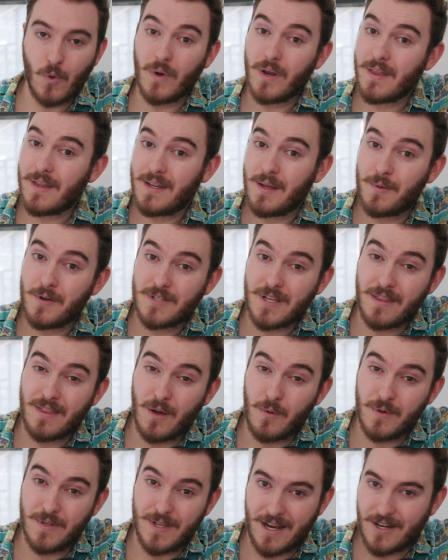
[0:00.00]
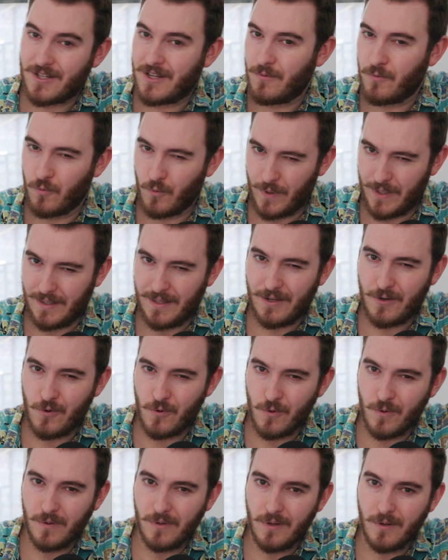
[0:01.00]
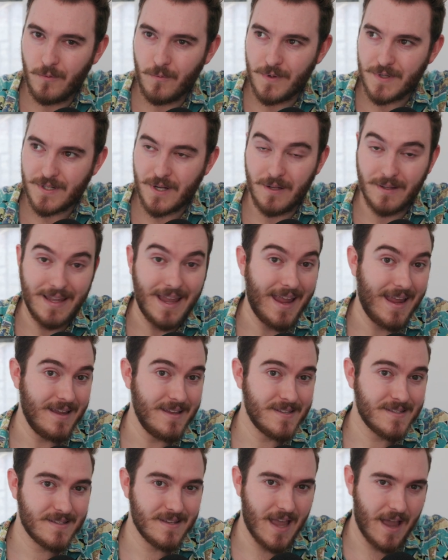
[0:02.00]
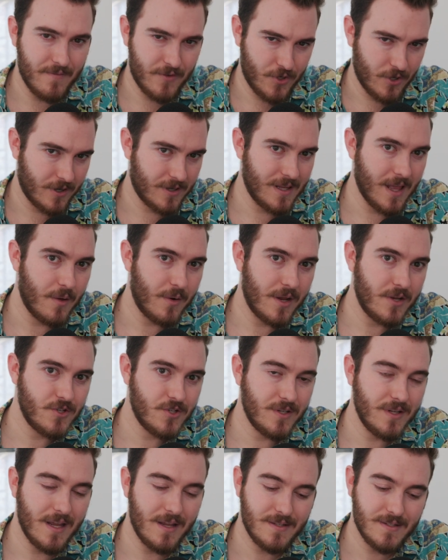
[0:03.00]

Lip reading: One of the demos I thought was actually really cool was called Ace, Avatar Cloud Engine.